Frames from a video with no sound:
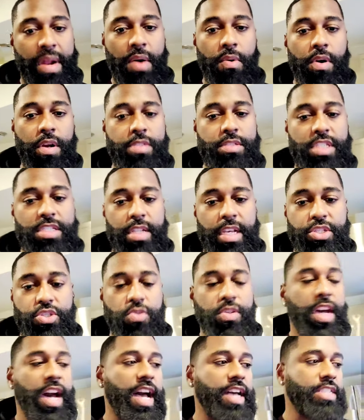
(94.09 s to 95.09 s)
but I want to just let
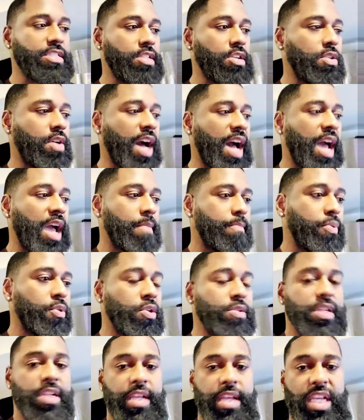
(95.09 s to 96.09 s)
you guys know how
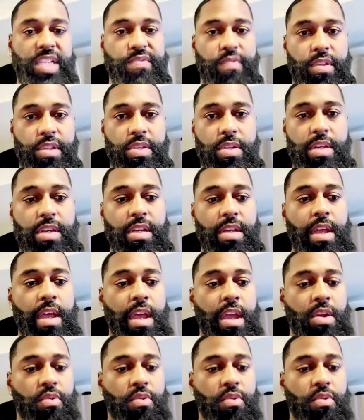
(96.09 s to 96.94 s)
important it is for you to